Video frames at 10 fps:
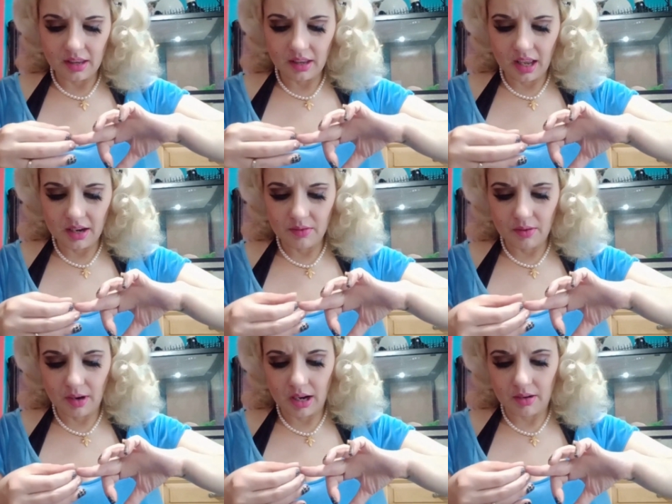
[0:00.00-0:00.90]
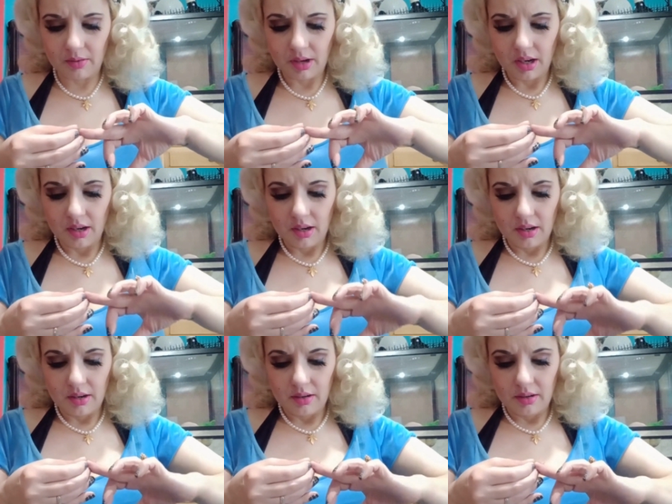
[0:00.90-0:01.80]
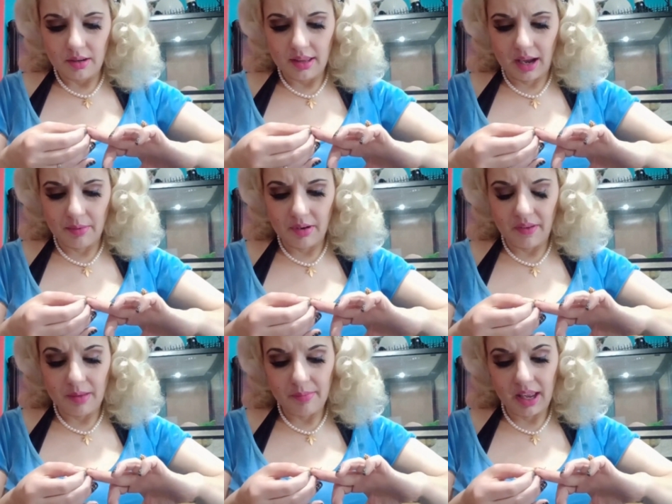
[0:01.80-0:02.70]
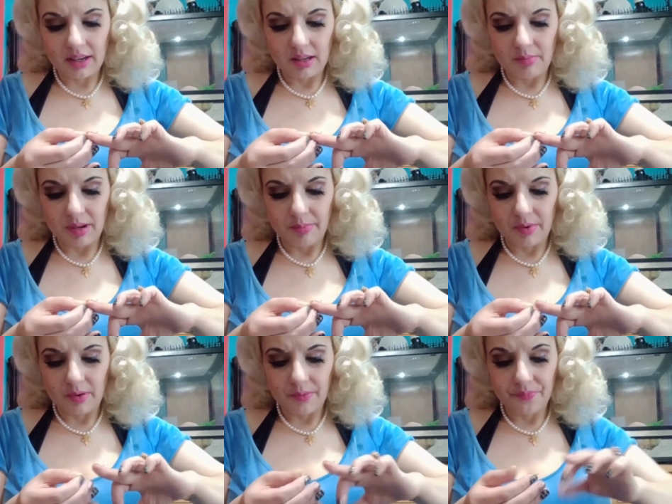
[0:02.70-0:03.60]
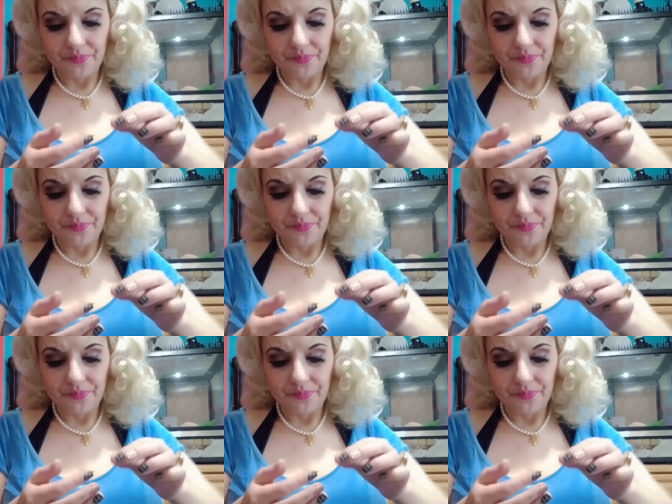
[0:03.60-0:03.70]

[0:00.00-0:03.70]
I don't know how that would have impacted people.